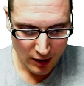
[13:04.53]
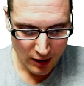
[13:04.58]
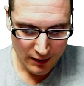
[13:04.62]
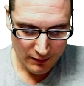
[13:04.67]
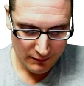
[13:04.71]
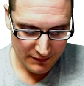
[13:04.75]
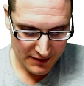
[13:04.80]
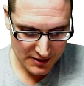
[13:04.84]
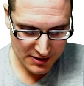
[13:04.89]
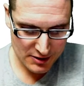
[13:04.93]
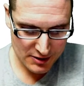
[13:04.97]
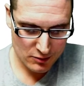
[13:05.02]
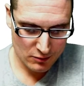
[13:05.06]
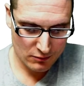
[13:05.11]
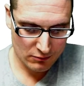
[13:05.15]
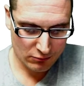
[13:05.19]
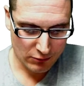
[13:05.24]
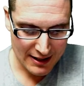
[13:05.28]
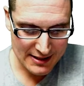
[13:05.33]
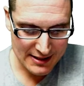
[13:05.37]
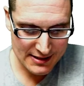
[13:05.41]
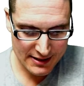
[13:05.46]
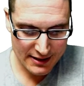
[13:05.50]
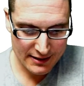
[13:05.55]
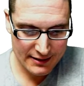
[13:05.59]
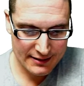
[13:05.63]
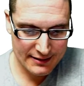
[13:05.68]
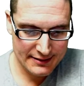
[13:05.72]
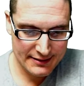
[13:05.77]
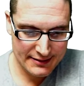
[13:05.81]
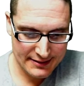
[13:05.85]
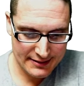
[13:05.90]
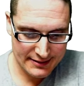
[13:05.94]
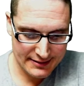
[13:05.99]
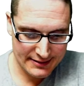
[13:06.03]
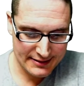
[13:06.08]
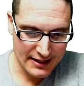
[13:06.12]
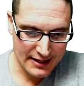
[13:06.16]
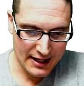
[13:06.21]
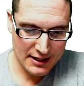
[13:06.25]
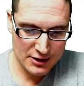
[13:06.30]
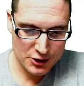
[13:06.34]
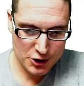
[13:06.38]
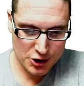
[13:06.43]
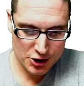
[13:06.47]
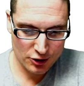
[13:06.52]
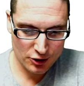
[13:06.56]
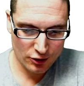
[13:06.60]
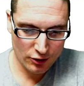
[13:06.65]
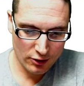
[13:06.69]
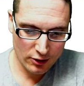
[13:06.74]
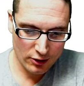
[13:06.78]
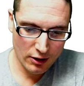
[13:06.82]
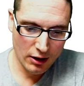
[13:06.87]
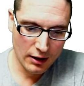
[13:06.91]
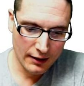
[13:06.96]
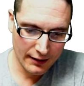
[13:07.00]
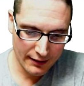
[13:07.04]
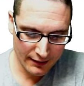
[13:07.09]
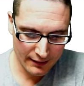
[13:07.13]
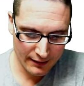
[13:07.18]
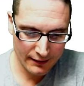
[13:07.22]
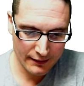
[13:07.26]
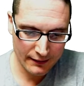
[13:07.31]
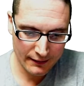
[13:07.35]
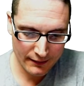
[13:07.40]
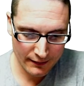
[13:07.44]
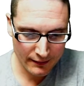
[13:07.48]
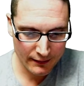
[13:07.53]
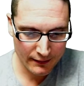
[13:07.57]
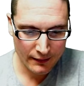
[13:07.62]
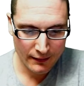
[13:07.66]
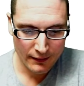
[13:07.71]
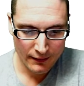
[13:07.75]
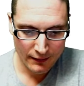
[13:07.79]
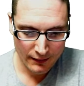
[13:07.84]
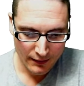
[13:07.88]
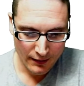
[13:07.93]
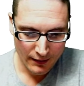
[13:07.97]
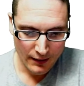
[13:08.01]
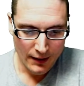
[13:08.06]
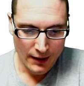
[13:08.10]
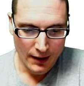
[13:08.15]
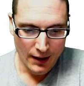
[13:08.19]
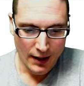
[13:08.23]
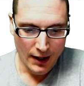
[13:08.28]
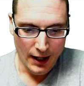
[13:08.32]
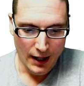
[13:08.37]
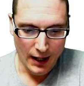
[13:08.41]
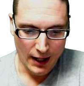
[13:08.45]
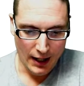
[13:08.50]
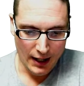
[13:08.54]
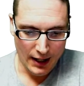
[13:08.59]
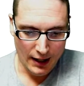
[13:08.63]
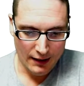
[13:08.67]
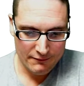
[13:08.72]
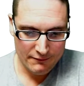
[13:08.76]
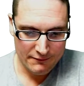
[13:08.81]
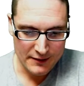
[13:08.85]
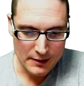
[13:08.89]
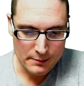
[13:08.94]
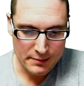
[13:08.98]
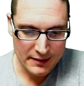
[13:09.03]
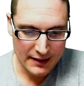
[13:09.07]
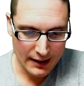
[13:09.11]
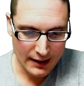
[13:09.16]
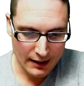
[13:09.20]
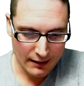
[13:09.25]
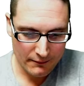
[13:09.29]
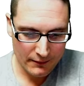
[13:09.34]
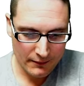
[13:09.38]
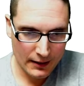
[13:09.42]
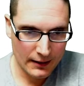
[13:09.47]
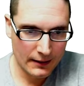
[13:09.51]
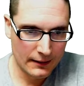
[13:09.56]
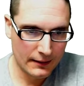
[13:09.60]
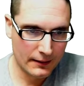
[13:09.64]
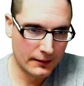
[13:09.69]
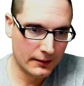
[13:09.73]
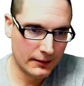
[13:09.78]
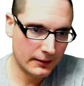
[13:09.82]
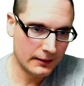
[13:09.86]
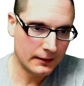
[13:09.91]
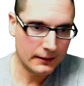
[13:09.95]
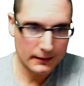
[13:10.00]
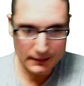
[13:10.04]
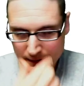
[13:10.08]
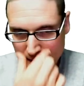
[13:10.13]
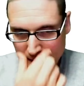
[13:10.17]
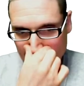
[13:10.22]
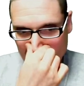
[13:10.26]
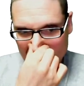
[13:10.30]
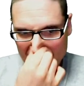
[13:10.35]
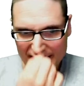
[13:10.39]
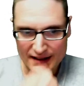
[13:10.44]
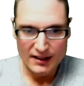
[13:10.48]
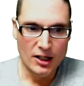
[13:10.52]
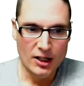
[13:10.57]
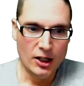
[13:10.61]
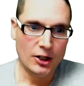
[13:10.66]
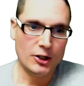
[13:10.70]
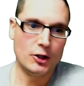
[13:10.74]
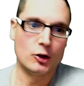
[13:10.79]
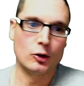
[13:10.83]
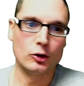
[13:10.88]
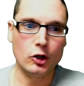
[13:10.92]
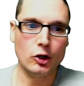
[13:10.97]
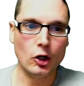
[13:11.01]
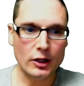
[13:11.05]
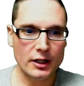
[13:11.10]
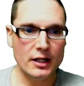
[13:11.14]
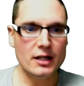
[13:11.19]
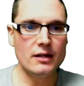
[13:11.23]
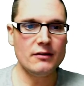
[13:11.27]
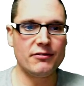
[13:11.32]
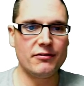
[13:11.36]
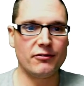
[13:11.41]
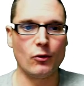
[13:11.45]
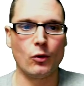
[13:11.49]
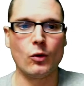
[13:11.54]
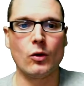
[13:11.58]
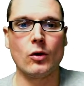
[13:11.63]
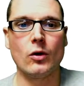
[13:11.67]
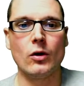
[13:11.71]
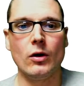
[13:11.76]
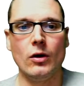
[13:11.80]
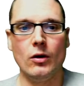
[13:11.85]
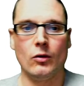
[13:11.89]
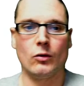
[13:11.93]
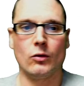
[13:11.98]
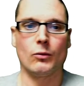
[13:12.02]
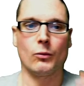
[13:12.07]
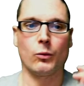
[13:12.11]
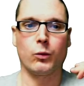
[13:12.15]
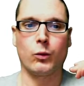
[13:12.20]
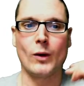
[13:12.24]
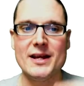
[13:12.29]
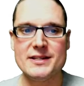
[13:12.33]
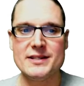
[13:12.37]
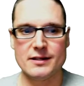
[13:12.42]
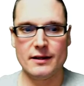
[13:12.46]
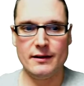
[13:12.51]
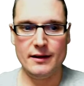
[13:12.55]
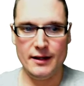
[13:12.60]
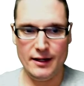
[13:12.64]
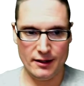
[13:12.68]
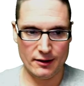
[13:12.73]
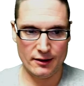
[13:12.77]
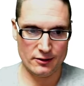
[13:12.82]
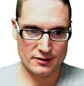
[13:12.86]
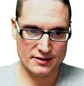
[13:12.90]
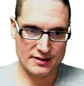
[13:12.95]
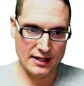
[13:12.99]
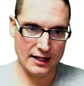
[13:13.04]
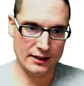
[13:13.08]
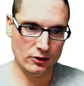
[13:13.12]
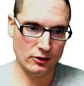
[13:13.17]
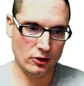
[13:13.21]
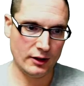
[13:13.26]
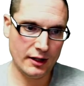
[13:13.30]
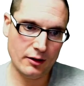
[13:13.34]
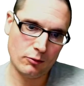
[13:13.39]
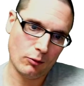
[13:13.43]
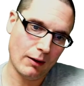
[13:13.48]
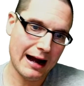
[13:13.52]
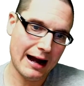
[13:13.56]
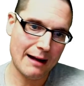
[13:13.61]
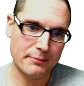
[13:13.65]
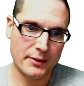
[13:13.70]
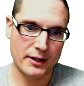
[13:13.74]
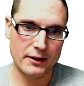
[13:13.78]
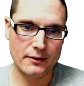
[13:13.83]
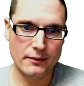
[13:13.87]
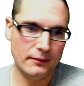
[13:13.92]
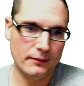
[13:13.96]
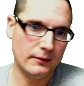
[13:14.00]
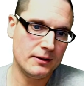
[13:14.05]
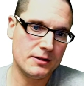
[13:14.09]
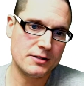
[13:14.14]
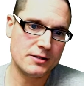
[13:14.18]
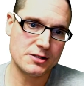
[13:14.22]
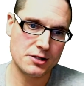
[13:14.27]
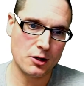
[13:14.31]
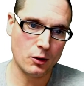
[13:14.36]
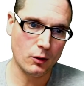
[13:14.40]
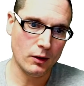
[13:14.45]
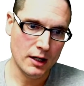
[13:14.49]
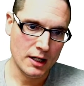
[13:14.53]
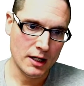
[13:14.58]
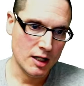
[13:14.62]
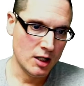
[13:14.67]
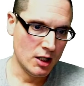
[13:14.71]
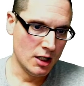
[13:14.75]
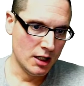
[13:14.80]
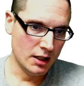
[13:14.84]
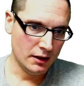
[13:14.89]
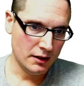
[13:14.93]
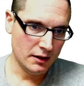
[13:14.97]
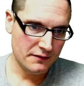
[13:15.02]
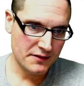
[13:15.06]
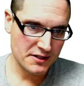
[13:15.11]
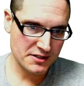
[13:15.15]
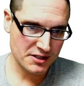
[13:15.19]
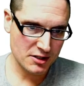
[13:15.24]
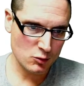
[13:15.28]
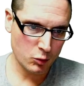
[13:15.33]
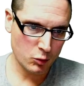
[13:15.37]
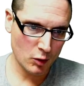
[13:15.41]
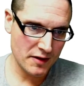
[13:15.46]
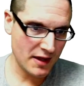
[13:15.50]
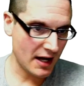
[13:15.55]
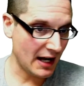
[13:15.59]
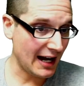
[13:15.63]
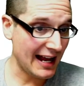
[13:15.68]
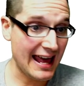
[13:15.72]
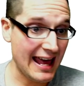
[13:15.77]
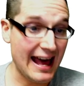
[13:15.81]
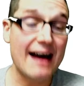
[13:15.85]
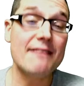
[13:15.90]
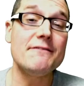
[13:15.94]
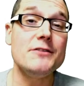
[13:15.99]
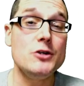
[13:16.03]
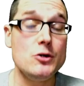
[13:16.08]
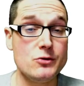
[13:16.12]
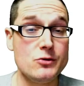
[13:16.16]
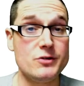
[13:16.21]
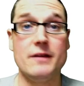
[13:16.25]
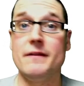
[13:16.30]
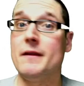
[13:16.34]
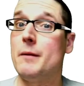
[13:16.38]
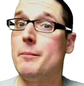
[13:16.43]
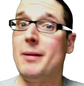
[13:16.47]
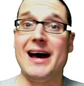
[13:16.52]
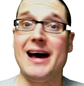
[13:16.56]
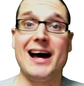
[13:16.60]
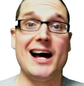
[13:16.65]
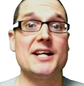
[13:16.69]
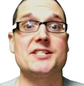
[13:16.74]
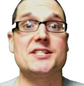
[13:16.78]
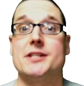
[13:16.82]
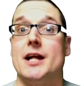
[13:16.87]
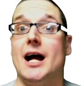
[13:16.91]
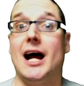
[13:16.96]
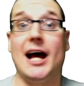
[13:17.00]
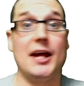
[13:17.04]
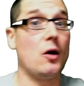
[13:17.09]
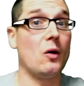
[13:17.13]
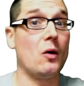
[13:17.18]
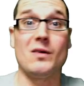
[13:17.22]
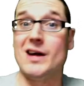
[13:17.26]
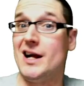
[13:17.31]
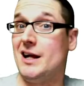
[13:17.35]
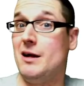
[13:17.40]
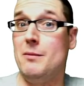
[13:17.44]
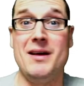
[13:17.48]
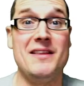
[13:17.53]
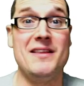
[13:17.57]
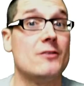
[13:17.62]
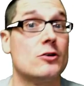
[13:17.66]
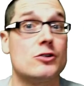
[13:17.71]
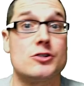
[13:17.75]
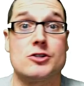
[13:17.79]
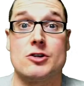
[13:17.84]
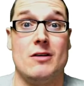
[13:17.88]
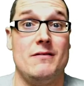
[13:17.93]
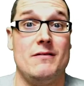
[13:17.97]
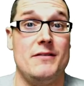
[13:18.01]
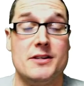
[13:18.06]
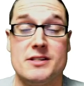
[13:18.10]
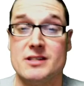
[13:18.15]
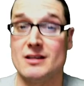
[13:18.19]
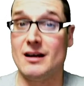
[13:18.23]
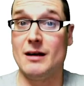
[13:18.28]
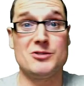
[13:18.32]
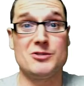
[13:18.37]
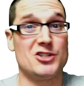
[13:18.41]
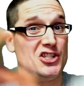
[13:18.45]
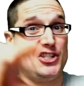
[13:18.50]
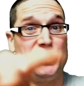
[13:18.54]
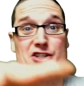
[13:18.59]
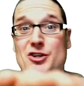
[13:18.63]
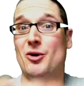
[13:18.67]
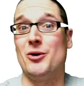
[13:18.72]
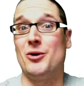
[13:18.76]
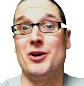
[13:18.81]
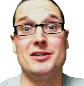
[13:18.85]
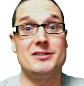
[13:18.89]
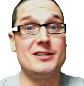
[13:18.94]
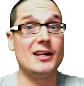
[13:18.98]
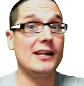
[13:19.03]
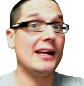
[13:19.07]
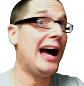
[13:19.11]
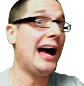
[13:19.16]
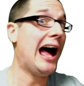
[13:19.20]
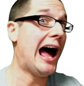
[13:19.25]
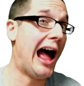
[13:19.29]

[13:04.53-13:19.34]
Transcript: this is residential uh, VPN. You're looking for res. Here, take a look at Rapid. So, this is one that I have used in the past. I don't recommend their service. I'm just showing it to you,